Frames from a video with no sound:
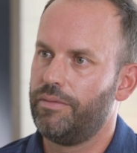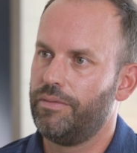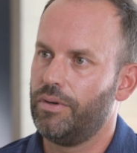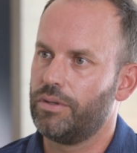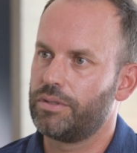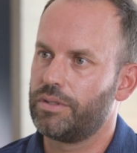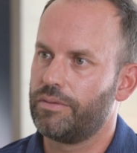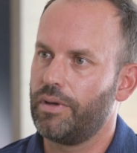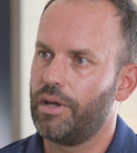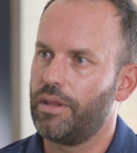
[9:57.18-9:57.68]

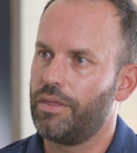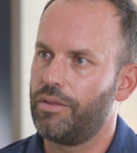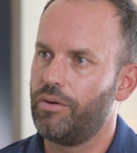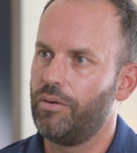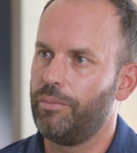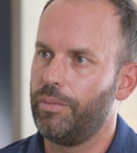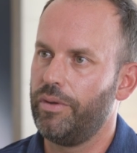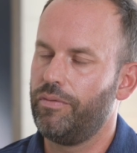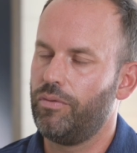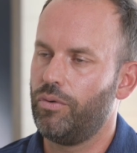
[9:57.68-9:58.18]
folks have gotten
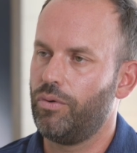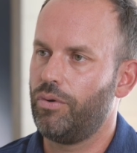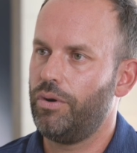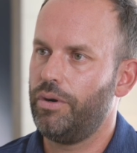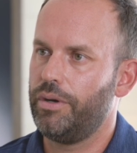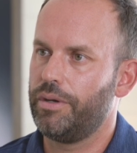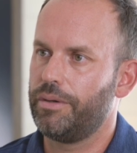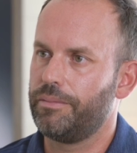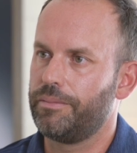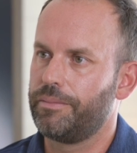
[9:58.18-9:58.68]
through it
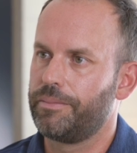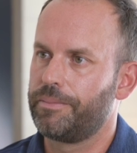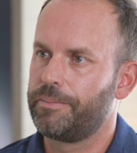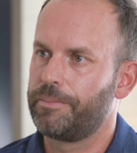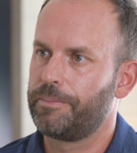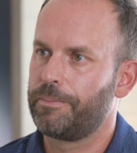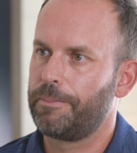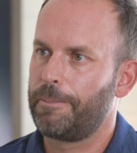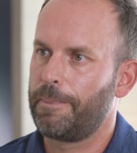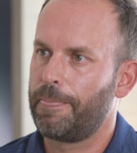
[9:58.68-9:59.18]
before, and
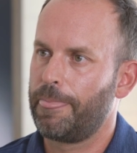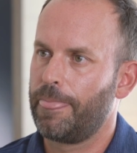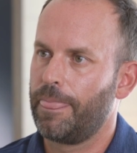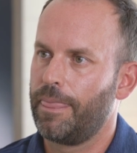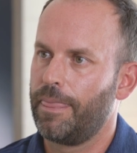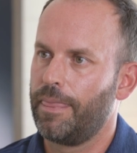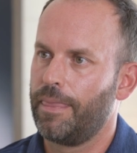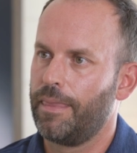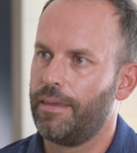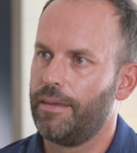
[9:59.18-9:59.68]

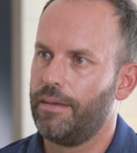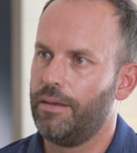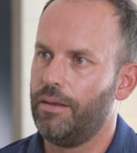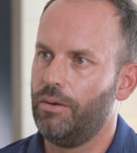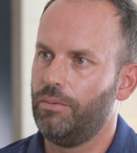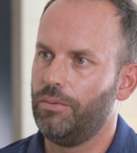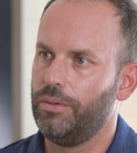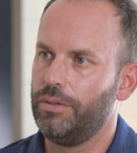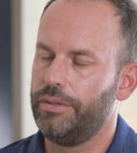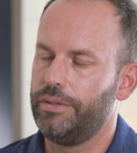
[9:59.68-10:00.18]

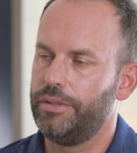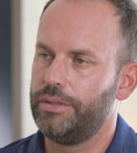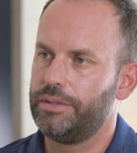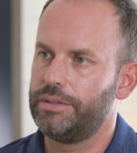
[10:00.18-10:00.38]
we'll do the